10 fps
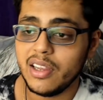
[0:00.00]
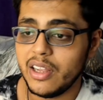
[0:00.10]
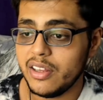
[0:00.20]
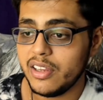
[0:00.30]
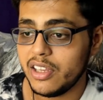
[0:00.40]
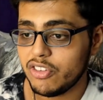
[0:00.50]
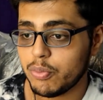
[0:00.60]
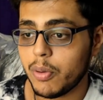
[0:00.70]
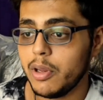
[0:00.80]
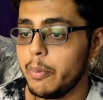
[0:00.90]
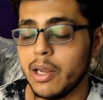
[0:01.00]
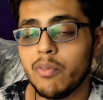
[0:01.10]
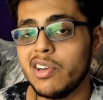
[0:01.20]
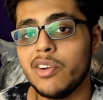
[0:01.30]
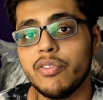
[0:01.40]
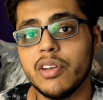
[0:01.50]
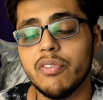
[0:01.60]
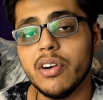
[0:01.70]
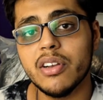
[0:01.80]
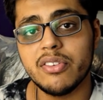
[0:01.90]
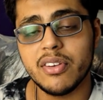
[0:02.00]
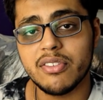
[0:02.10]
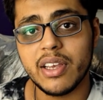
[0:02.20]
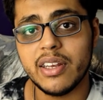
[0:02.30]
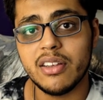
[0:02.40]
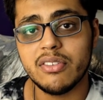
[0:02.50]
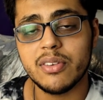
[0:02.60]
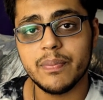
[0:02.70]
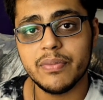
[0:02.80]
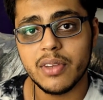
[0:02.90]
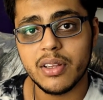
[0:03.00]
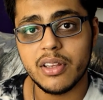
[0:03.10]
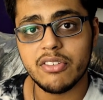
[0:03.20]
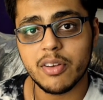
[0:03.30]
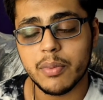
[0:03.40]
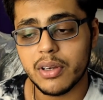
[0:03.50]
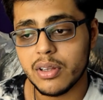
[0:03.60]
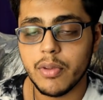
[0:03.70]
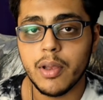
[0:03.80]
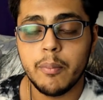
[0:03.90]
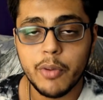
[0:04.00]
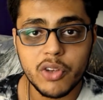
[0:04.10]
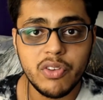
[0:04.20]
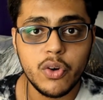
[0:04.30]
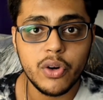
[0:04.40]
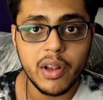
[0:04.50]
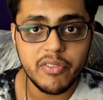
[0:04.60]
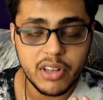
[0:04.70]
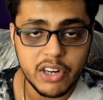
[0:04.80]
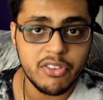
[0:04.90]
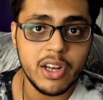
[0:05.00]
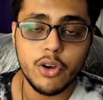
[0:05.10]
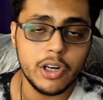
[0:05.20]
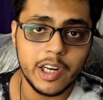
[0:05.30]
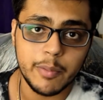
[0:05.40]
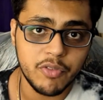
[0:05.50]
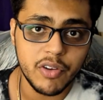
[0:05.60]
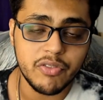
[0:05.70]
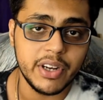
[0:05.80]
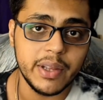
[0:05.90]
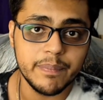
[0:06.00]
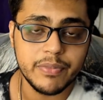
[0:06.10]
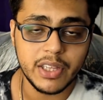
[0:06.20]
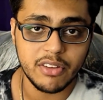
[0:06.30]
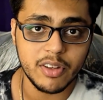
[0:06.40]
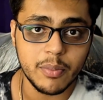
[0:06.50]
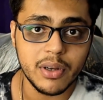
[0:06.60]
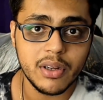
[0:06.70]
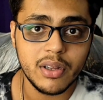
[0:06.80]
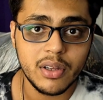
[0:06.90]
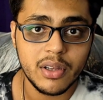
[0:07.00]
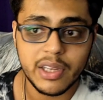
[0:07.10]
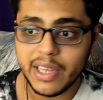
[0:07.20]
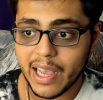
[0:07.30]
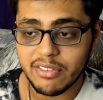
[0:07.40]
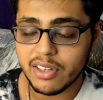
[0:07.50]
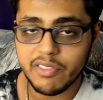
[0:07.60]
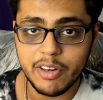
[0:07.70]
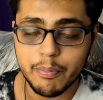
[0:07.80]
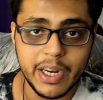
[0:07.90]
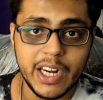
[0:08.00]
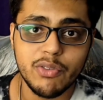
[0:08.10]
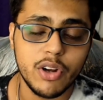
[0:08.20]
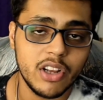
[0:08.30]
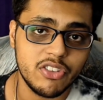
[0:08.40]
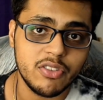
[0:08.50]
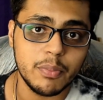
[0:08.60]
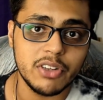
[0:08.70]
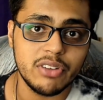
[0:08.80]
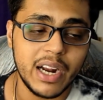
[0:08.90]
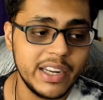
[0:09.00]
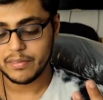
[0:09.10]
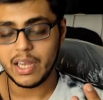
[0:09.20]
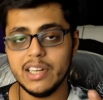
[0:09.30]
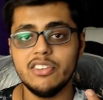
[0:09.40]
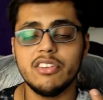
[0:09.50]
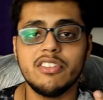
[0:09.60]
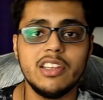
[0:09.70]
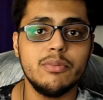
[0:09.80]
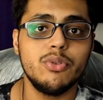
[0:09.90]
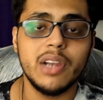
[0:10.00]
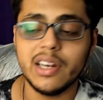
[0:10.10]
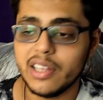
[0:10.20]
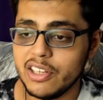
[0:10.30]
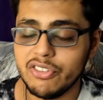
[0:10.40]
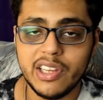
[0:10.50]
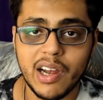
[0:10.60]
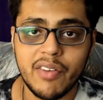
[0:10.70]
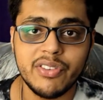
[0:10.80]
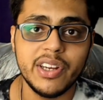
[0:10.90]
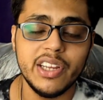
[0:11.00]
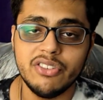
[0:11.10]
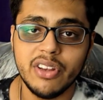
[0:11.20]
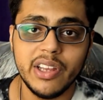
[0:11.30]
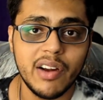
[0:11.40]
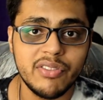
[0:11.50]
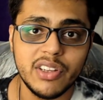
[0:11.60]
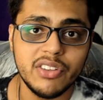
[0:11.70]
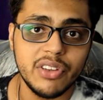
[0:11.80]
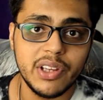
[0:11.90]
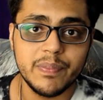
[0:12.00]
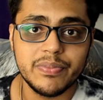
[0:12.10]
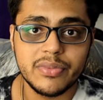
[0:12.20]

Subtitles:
He's probably been one of the worst signings this summer, because we could have literally gotten him for free in the summer. He hasn't even played for us much, and he just seems to get injury after injury after injury.